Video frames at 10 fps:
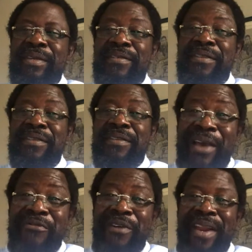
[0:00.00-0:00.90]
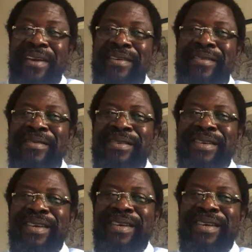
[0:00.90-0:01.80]
is a Biafran.
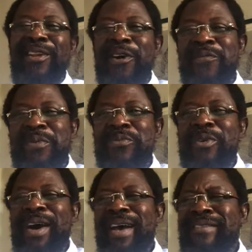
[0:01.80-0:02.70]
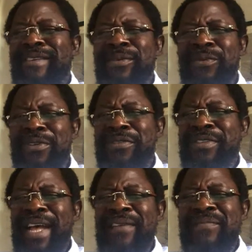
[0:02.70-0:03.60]
And a lot of people are asking, what
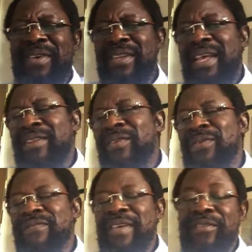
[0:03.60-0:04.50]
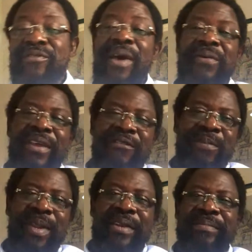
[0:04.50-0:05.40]
does that mean and all of that? So I'll
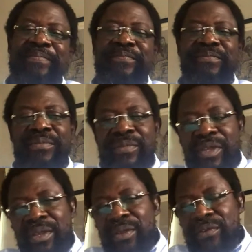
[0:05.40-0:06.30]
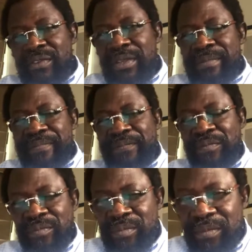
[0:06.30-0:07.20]
explain. You see,
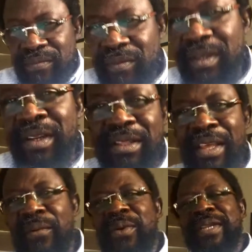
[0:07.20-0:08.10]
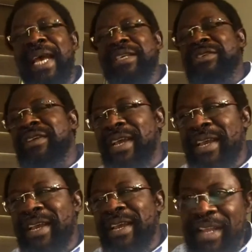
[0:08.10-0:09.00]
the thing with Nigeria
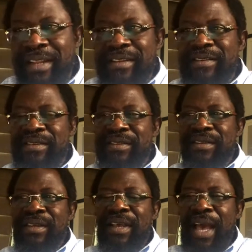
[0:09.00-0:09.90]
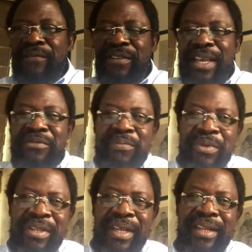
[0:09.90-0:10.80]
is that I've said
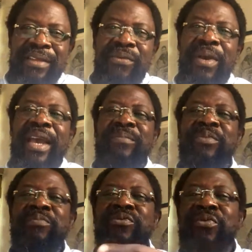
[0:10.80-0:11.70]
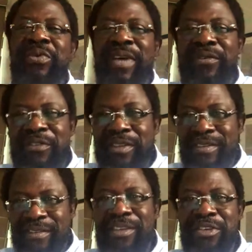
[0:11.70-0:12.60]
repeatedly, we are people without
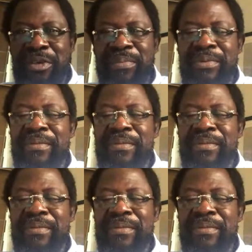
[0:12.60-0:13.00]
citizenship.